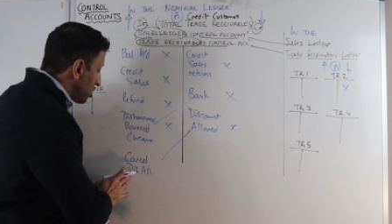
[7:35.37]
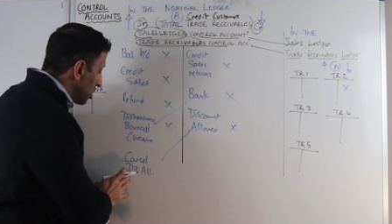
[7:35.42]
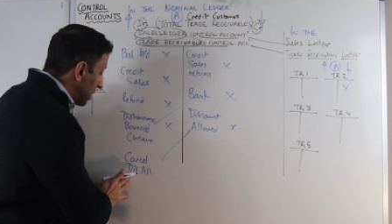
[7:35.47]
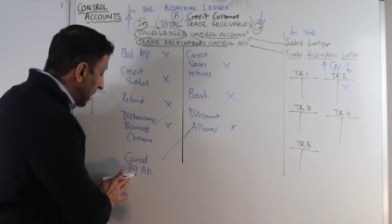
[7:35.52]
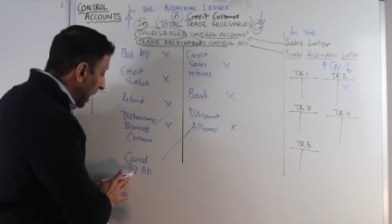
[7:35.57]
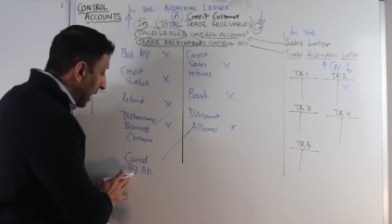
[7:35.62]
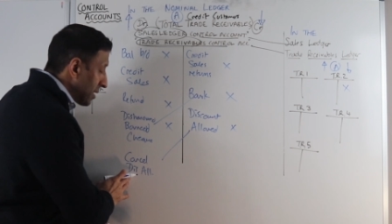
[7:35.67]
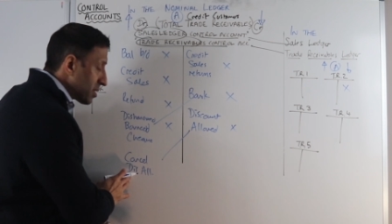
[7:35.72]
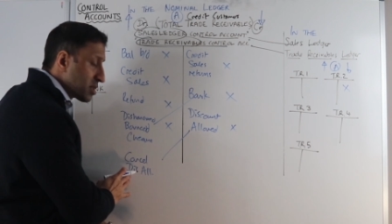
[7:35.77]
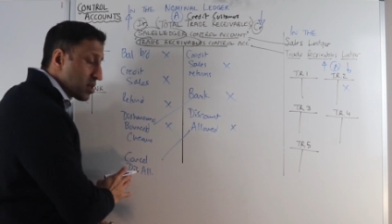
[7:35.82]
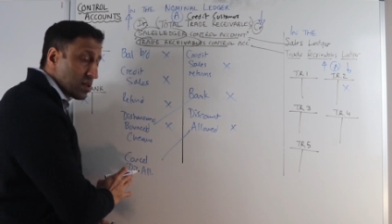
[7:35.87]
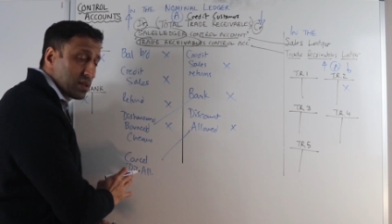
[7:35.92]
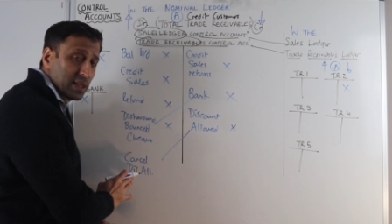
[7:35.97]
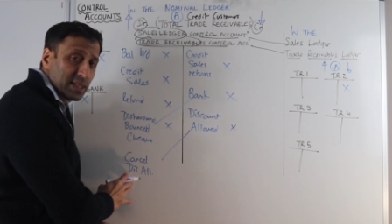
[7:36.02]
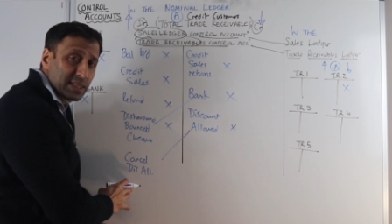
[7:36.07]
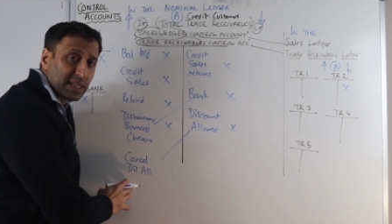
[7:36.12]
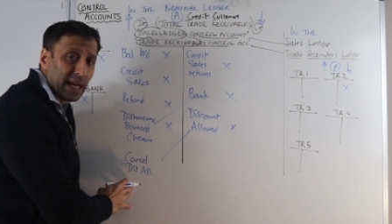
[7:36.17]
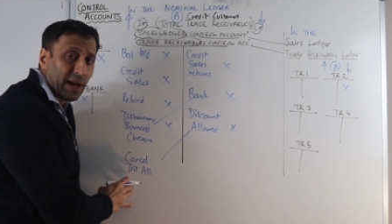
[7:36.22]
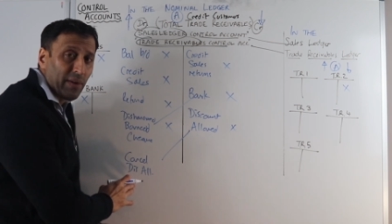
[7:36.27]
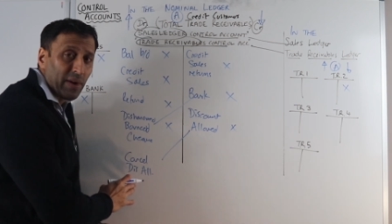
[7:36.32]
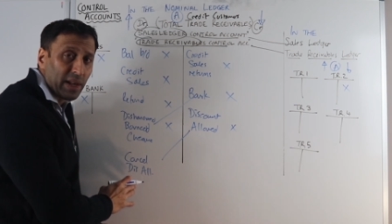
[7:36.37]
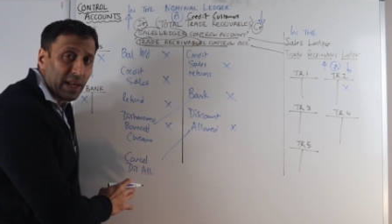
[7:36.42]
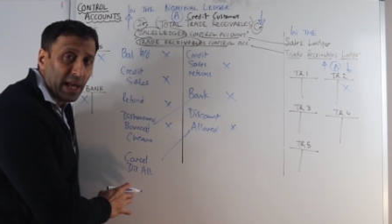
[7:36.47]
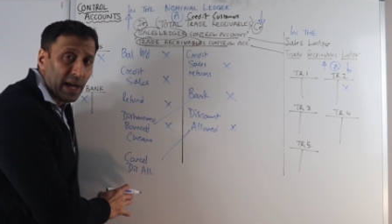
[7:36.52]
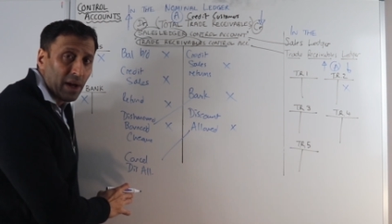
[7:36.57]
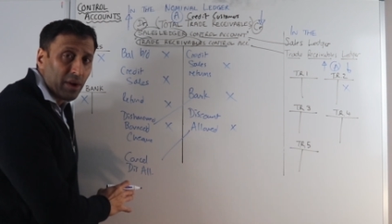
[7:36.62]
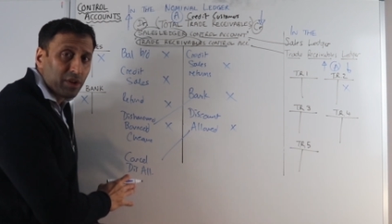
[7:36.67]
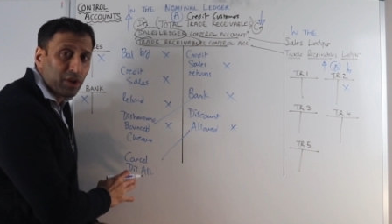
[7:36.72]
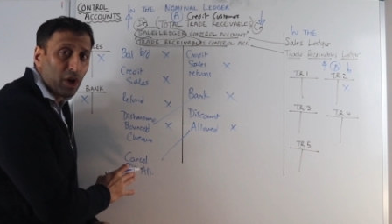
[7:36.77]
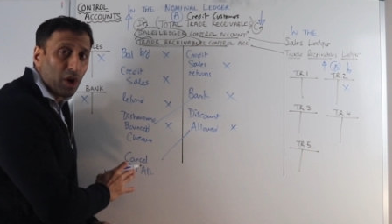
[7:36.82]
To cancel discount
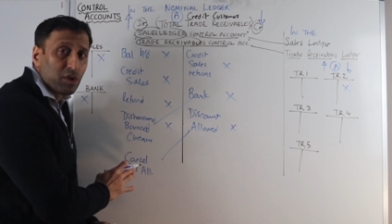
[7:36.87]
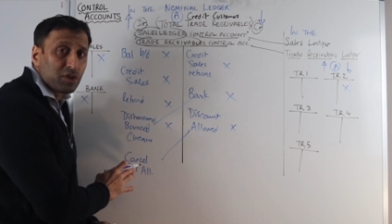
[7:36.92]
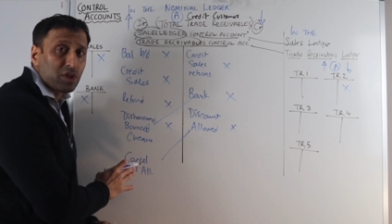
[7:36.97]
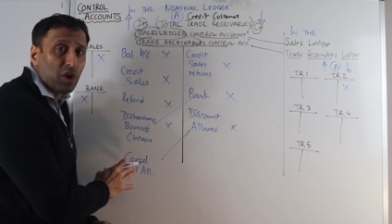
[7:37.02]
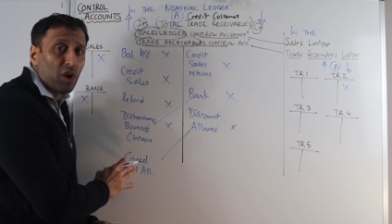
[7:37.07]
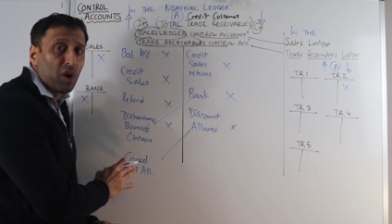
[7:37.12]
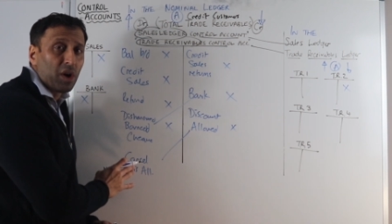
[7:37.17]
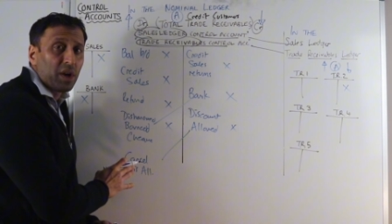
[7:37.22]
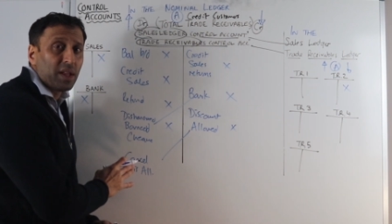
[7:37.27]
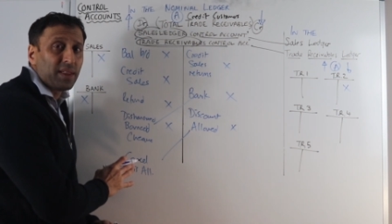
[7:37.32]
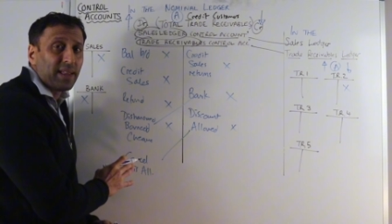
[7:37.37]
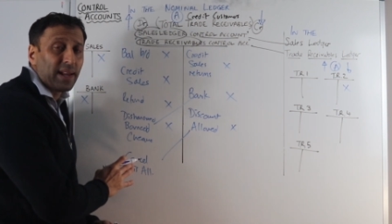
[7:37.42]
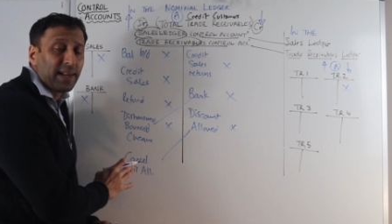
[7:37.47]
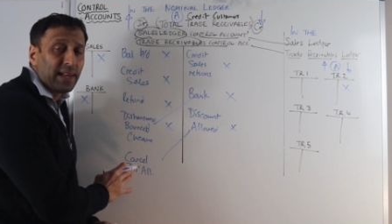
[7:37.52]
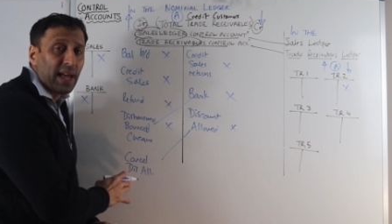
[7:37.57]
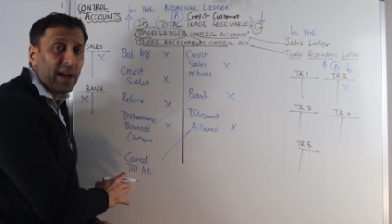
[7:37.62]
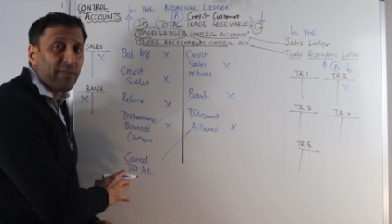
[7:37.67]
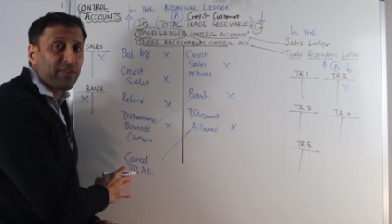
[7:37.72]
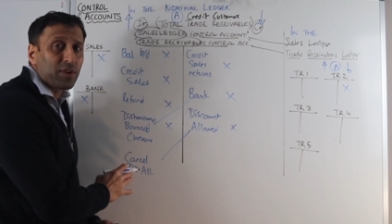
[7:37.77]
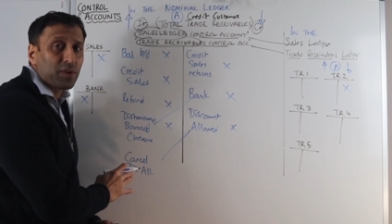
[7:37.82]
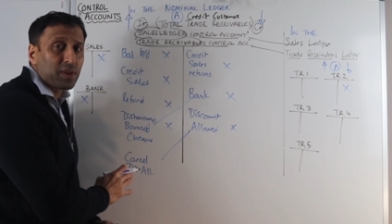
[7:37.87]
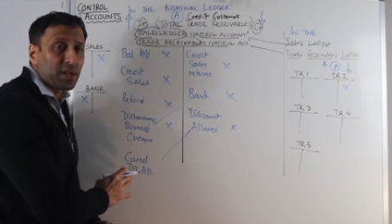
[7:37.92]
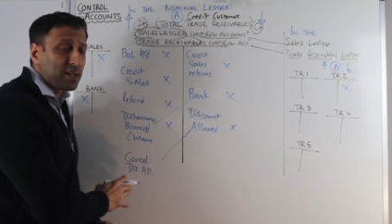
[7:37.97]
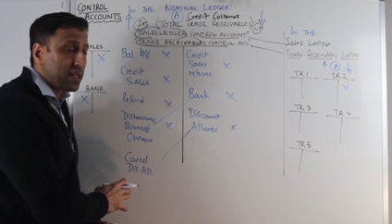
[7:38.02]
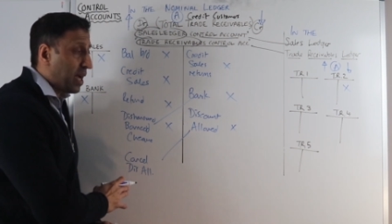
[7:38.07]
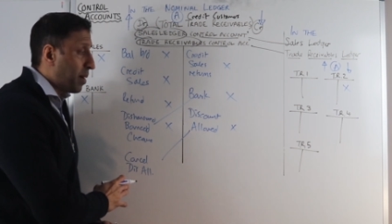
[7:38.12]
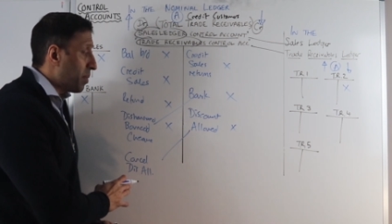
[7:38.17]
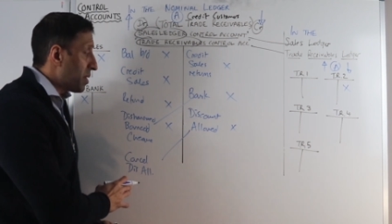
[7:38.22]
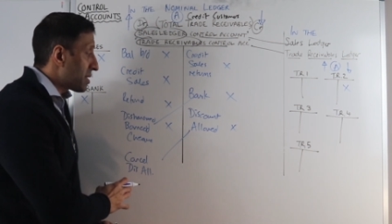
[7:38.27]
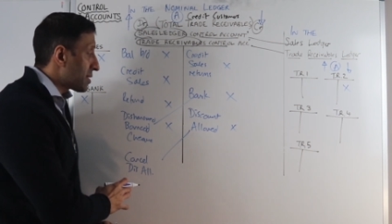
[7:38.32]
allowed goes on the left of the
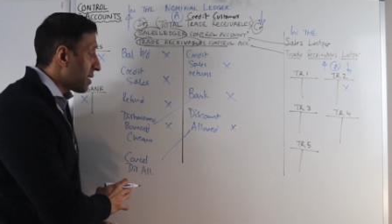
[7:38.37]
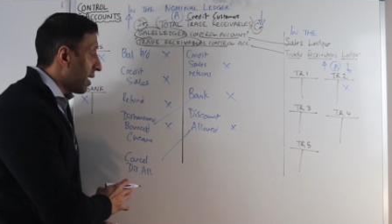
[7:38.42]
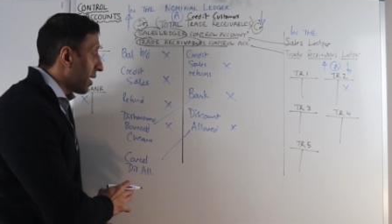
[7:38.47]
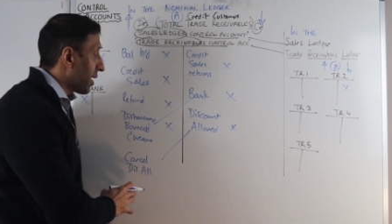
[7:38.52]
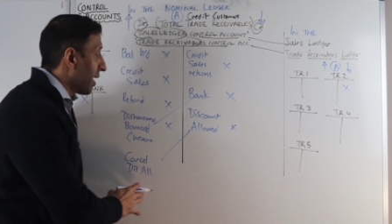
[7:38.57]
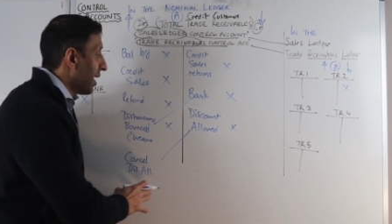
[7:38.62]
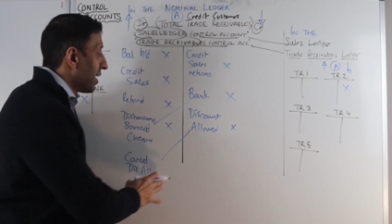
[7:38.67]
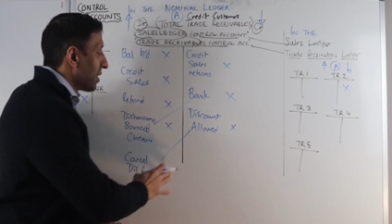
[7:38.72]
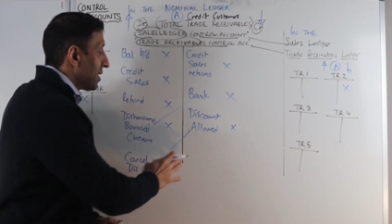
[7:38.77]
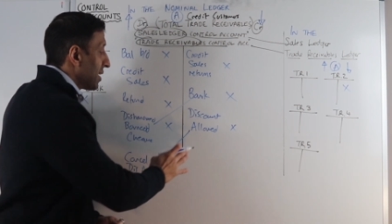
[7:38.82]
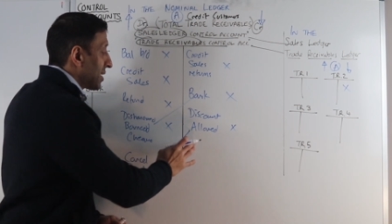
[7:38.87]
debit side.